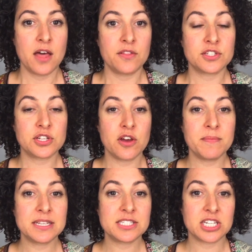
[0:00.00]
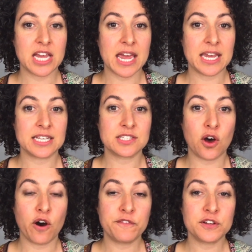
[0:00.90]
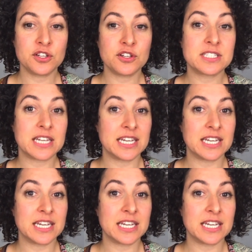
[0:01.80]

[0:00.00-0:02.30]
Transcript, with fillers: The term SGA is often used